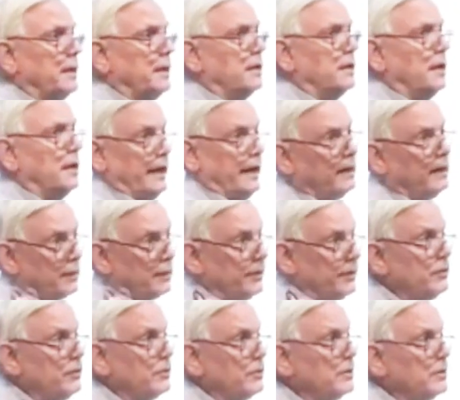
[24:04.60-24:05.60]
in
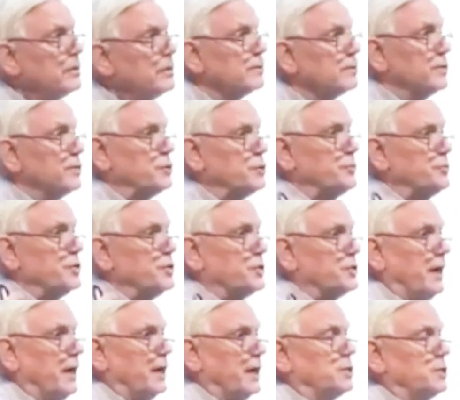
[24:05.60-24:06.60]
England, which was
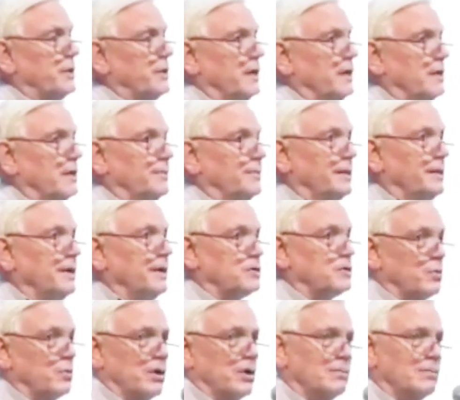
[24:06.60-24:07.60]
actually the place
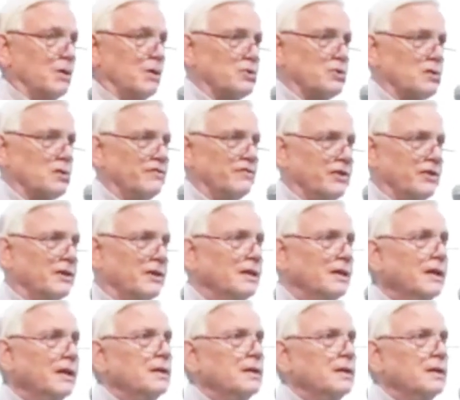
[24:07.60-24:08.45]
where most of the